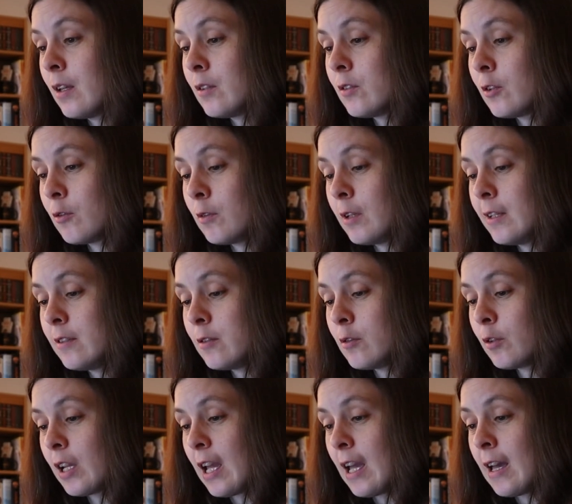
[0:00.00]
So let's
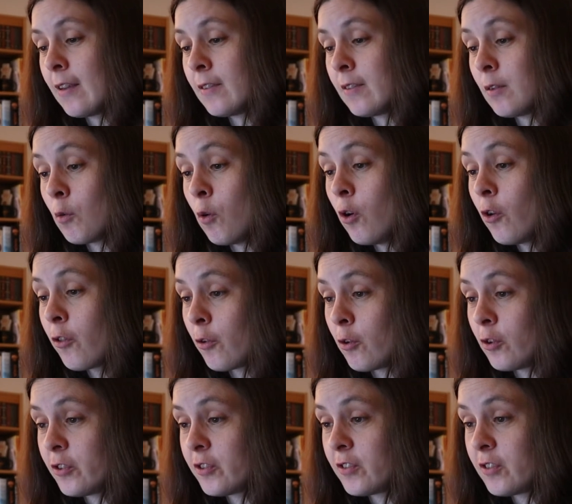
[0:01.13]
look at
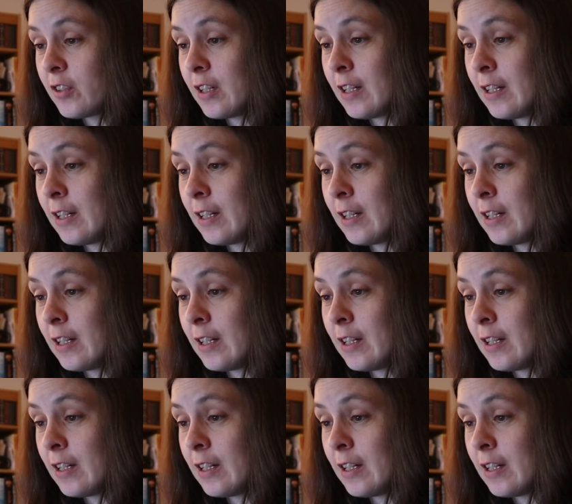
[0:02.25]
authors.